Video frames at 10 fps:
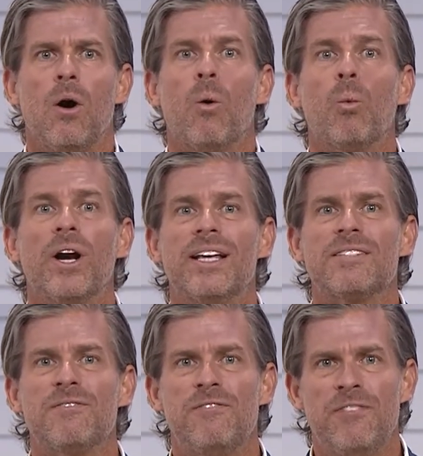What is
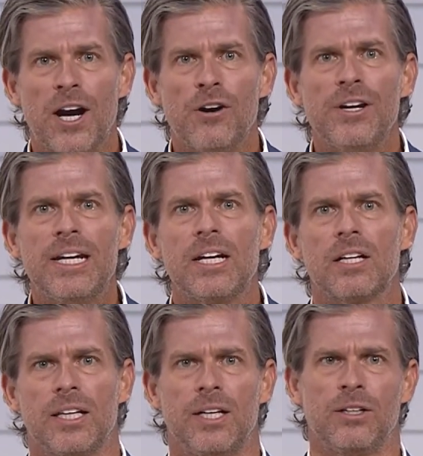very
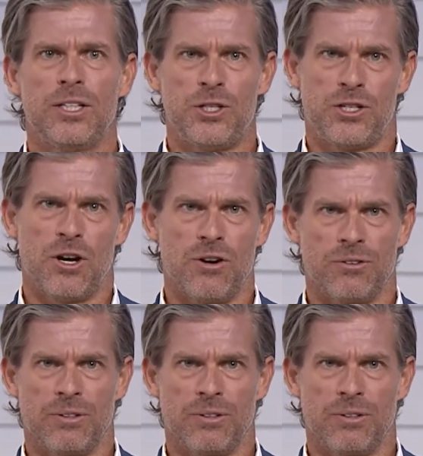clearly shown